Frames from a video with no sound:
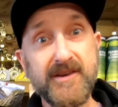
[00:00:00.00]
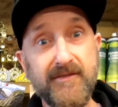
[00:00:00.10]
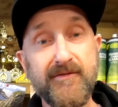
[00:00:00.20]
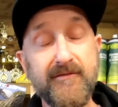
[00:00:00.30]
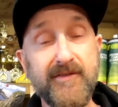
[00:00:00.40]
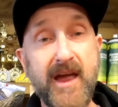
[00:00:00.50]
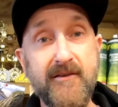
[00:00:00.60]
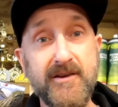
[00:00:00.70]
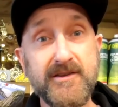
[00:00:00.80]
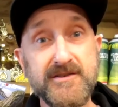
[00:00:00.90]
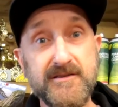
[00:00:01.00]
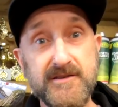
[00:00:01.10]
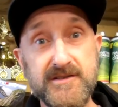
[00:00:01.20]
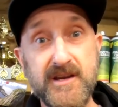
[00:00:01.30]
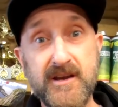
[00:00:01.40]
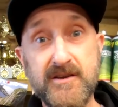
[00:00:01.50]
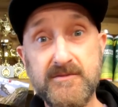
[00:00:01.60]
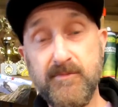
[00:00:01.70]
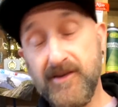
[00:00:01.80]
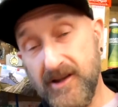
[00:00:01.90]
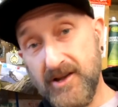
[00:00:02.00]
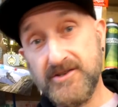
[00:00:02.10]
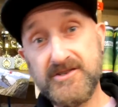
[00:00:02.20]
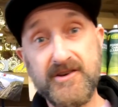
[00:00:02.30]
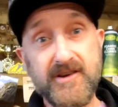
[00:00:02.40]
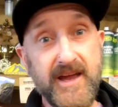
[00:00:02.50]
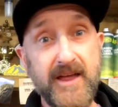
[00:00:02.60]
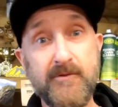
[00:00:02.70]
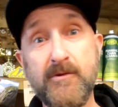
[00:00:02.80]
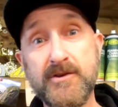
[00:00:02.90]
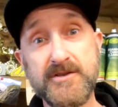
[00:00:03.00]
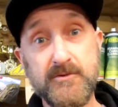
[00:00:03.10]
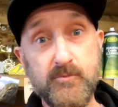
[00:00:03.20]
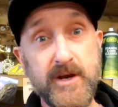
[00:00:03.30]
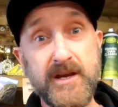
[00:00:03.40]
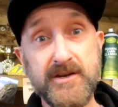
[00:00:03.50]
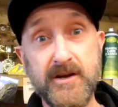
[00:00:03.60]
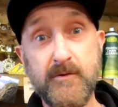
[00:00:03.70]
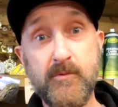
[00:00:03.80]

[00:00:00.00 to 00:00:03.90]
different variants of the stickers, plus you can get the ones that we do.